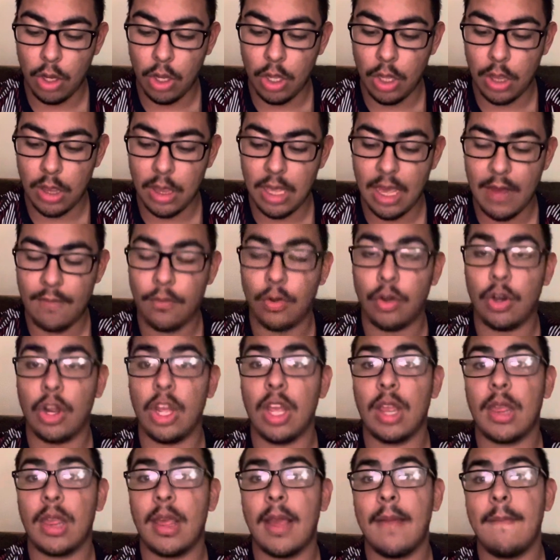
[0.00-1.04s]
Denver
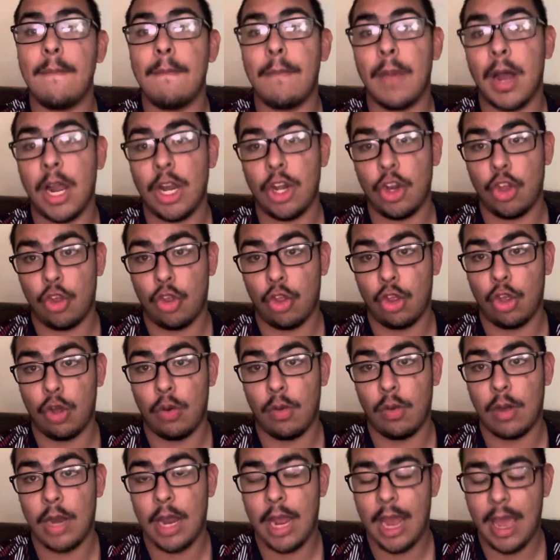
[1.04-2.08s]
is a
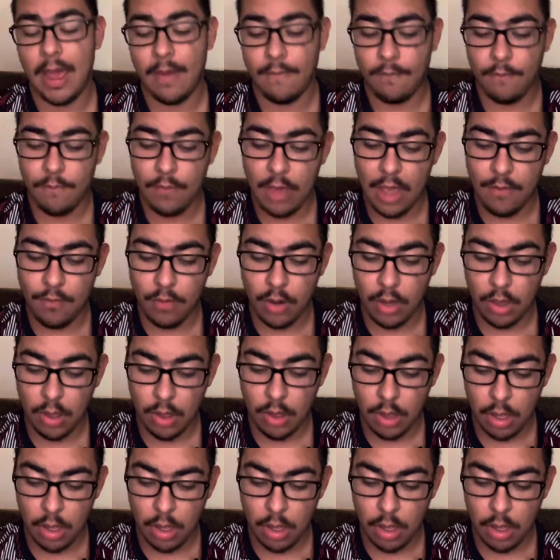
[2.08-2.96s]
-2.5 favorites.